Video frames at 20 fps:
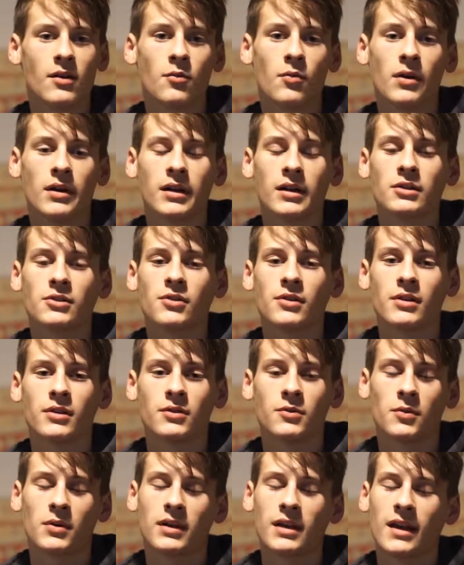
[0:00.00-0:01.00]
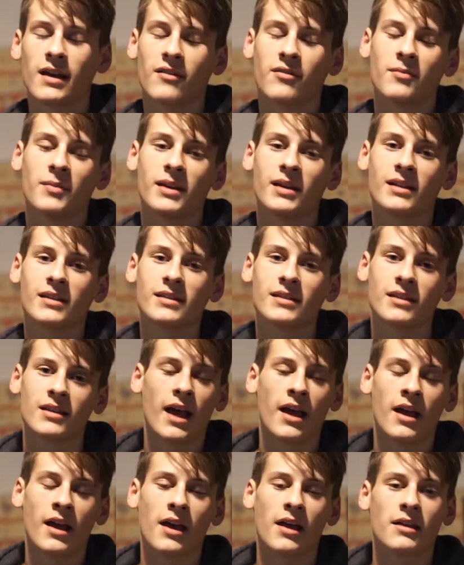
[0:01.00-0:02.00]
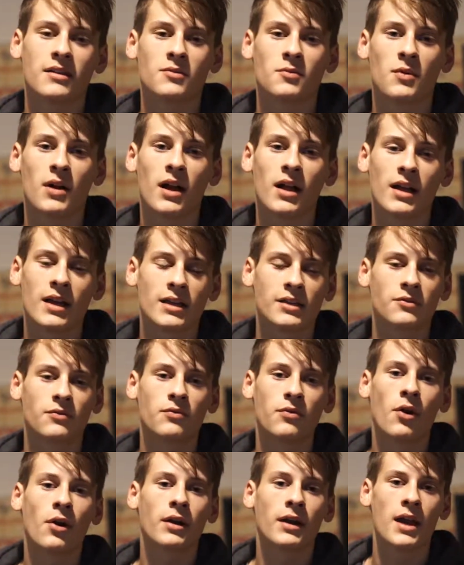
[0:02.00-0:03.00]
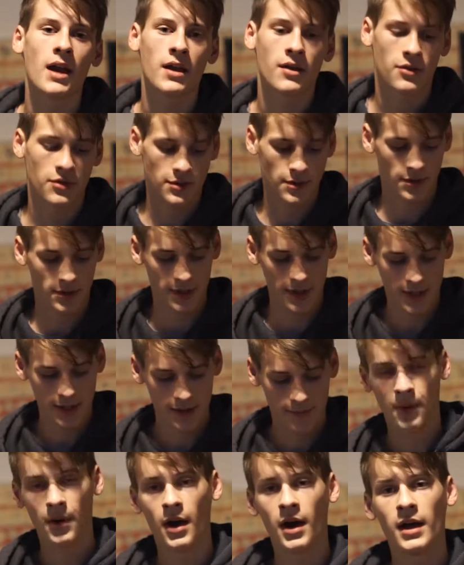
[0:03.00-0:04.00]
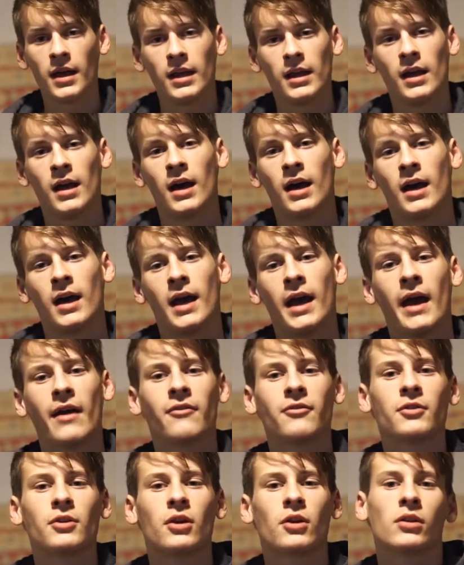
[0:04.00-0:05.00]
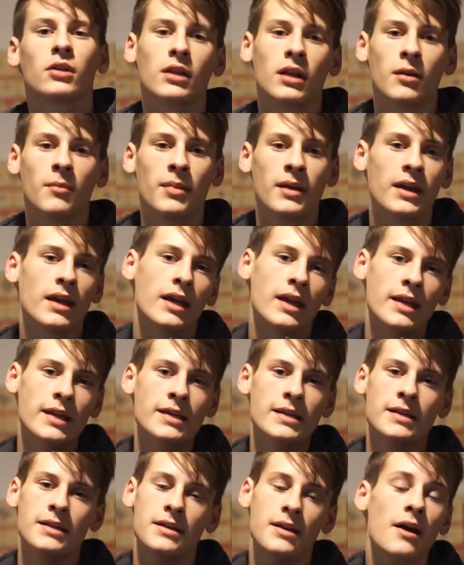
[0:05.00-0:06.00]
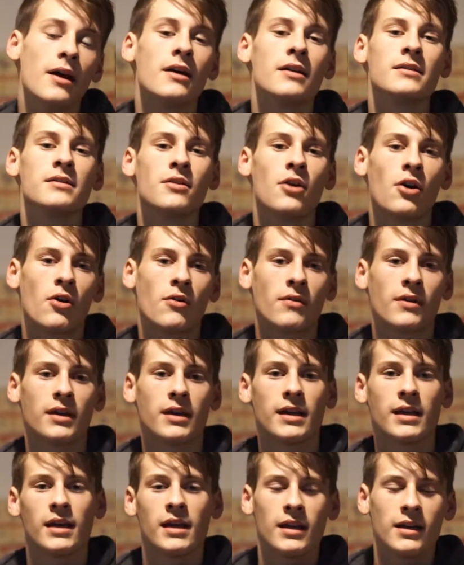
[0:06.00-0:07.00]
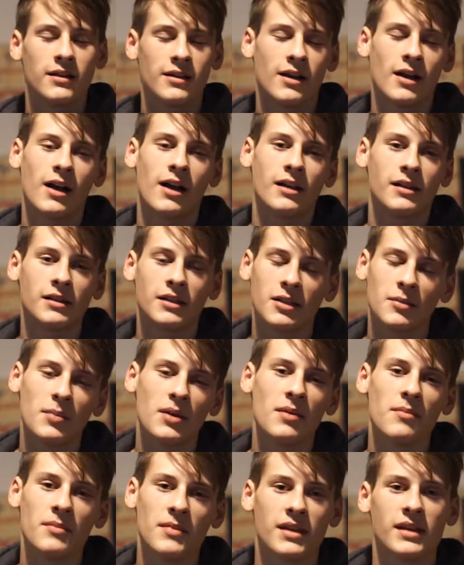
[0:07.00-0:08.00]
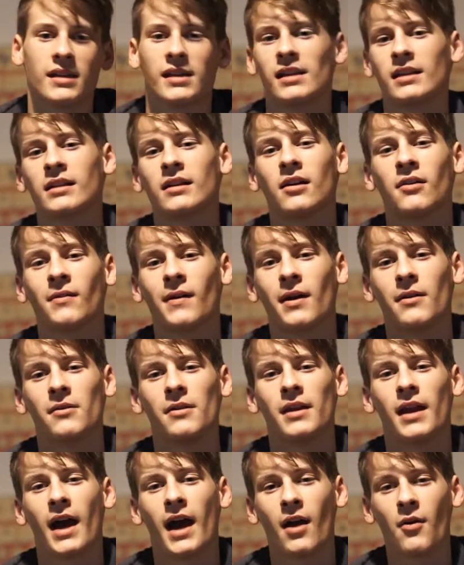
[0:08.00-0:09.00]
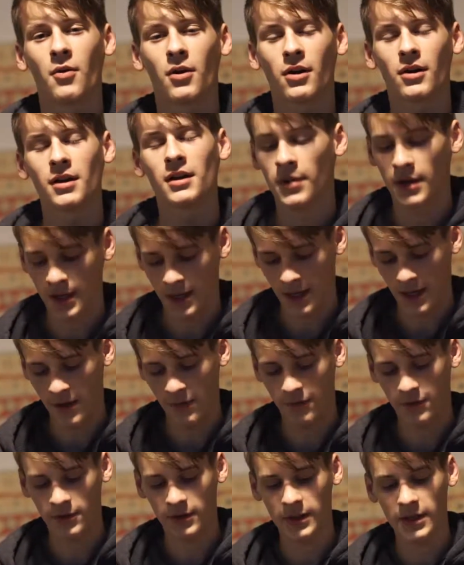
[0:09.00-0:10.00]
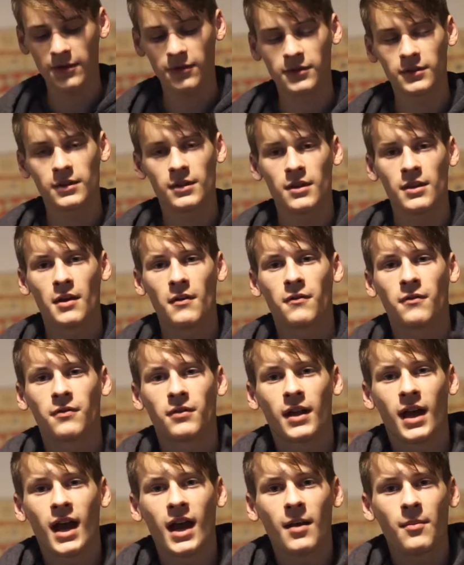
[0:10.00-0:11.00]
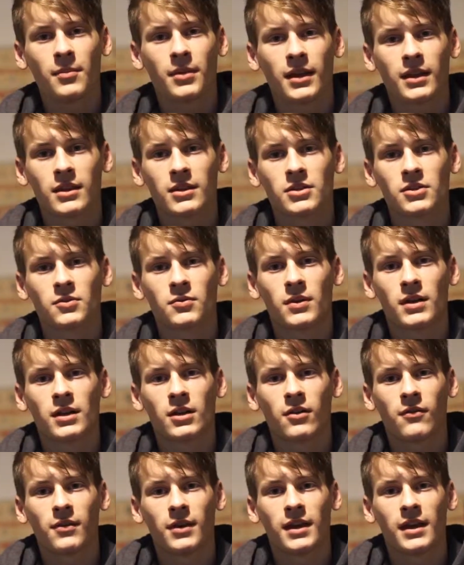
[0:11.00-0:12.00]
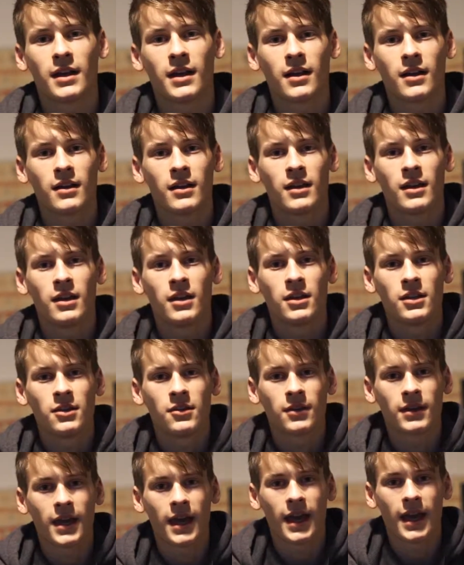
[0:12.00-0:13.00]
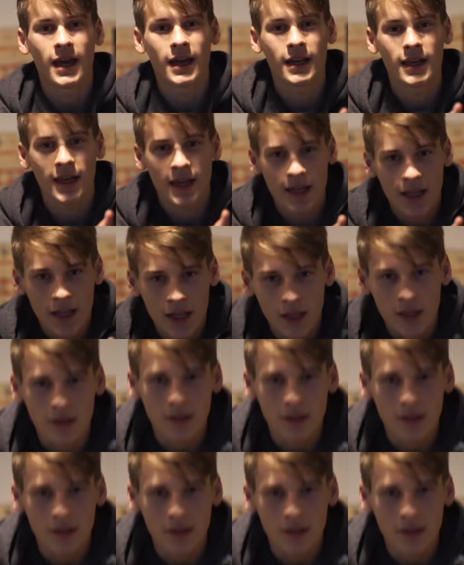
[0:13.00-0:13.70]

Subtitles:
120 FPS as well as 4K 30, but after a little bit it does overheat a little bit, meaning around an hour. But if you lift the flap, like the screen over here, you can get a